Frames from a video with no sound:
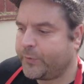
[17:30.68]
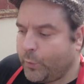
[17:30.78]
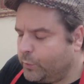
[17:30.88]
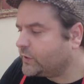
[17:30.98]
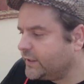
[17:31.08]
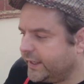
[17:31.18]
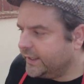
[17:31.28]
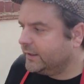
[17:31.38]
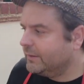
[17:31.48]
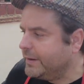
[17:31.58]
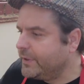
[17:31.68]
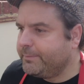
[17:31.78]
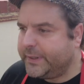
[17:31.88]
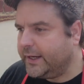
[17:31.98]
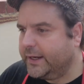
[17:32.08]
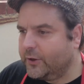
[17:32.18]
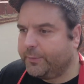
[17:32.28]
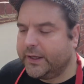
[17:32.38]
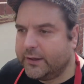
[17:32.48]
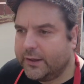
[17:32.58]
We'll see. Maybe I'm being a little
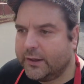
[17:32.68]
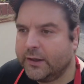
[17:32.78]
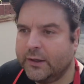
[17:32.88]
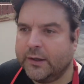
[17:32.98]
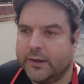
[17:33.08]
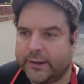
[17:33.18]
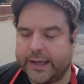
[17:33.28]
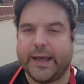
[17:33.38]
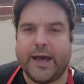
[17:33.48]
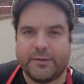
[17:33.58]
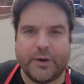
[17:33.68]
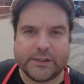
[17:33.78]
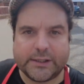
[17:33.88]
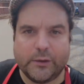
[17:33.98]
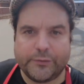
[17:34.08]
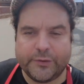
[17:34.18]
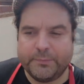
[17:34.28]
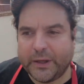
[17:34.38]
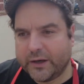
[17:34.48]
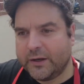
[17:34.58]
bit getting ahead of myself,
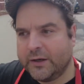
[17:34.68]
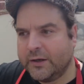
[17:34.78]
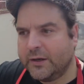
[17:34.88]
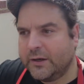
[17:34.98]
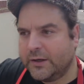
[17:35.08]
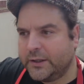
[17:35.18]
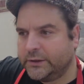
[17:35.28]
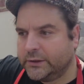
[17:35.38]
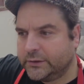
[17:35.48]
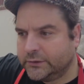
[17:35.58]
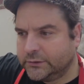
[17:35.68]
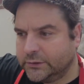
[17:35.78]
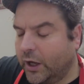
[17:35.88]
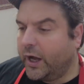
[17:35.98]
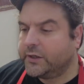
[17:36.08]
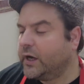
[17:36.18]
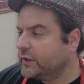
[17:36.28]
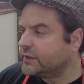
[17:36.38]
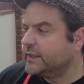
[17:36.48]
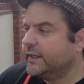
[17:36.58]
but like, I
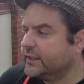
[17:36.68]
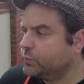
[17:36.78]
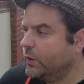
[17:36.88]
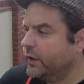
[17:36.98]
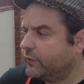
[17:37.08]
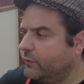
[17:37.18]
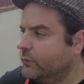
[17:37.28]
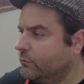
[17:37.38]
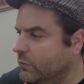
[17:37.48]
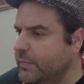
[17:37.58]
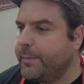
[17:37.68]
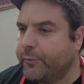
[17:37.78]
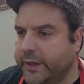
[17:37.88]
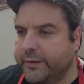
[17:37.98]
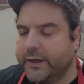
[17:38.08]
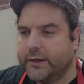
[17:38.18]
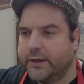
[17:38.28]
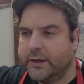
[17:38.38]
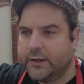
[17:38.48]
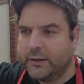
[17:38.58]
just think it's worth remembering that
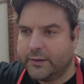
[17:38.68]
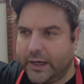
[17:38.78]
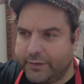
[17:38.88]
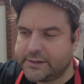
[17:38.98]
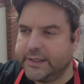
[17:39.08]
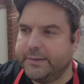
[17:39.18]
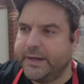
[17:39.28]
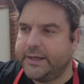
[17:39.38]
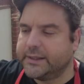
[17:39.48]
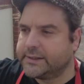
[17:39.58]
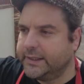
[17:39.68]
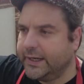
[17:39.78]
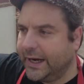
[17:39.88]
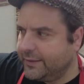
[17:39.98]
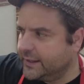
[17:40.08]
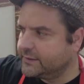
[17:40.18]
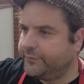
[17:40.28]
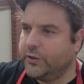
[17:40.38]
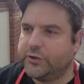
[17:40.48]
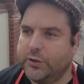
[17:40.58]
there is the immediacy and there's the
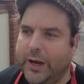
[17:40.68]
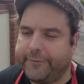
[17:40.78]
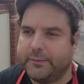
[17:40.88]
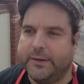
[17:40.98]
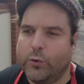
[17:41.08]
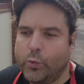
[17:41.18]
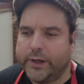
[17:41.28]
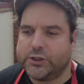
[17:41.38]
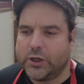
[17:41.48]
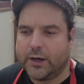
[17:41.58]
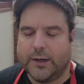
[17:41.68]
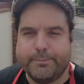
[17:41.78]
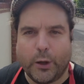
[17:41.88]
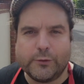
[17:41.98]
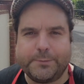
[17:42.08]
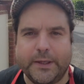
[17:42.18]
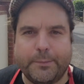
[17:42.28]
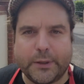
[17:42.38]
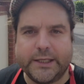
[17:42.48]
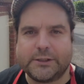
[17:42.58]
future. You have to be always juggling both, spinning
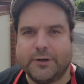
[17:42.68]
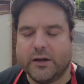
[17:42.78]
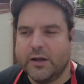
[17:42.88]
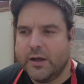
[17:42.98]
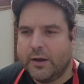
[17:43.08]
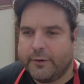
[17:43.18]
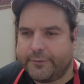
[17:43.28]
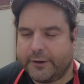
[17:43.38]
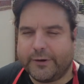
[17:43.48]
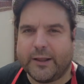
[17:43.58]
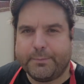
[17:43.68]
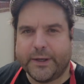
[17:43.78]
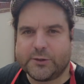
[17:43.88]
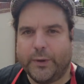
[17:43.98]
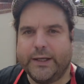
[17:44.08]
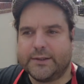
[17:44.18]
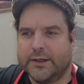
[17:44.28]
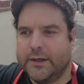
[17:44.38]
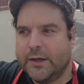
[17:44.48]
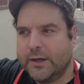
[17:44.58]
plates around, figuring out the best way to